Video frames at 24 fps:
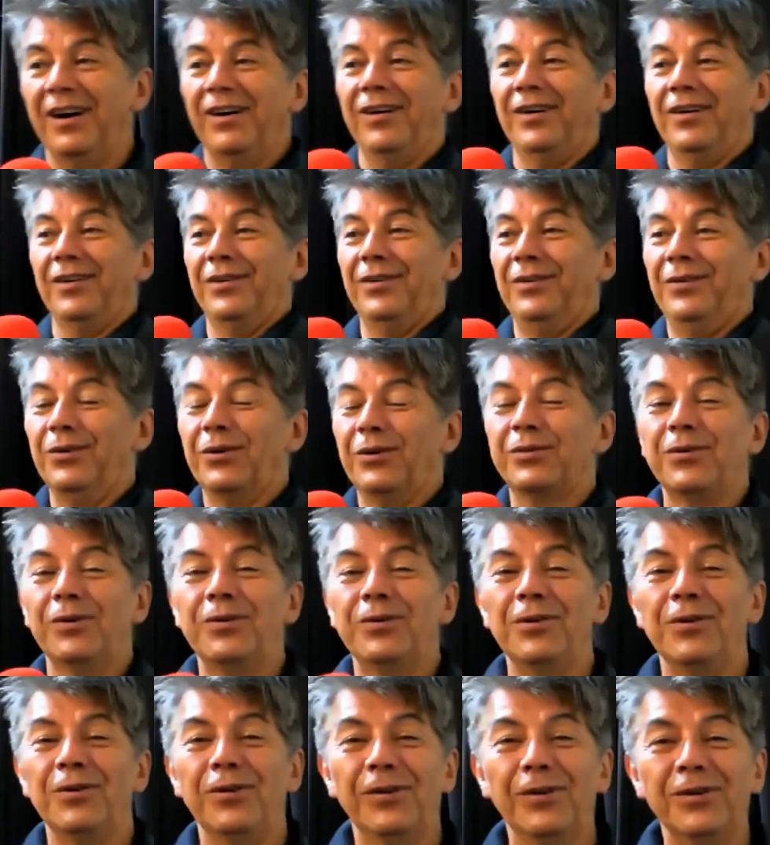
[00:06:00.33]
our local
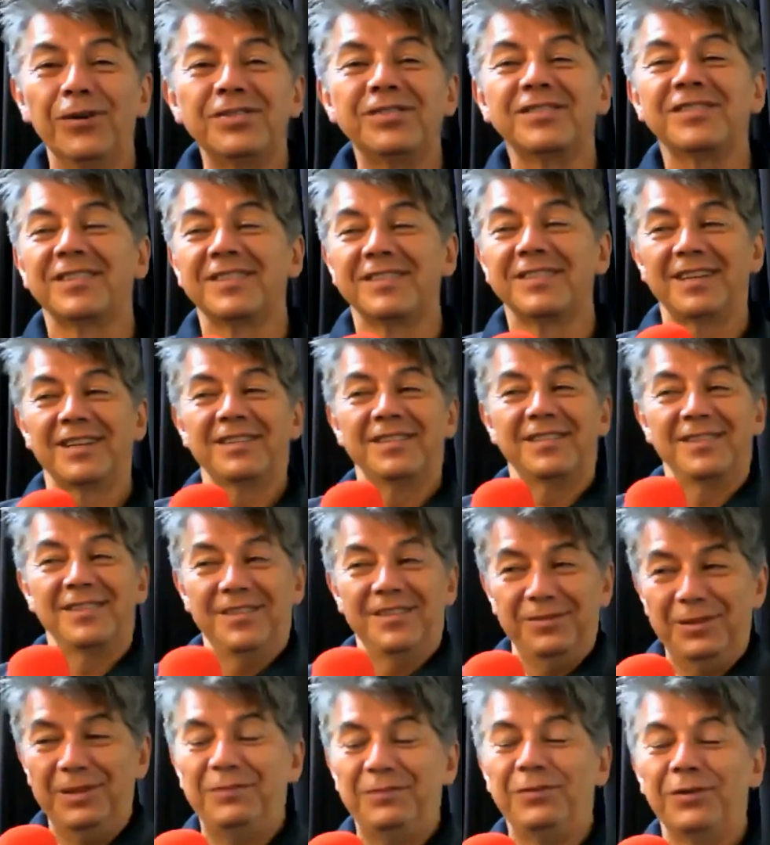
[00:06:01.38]
host, that
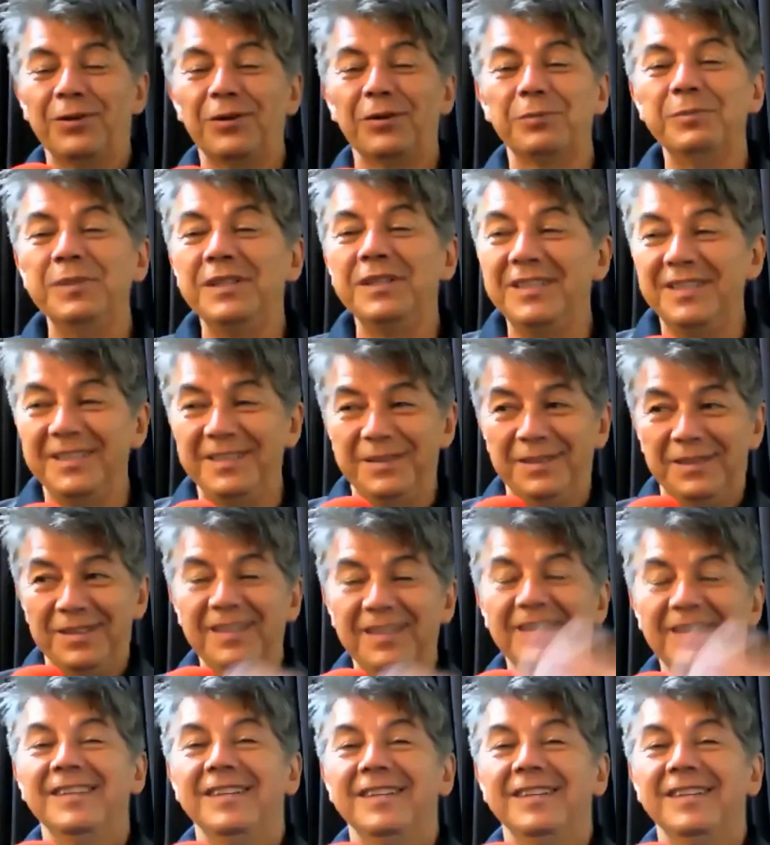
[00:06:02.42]
will follow me in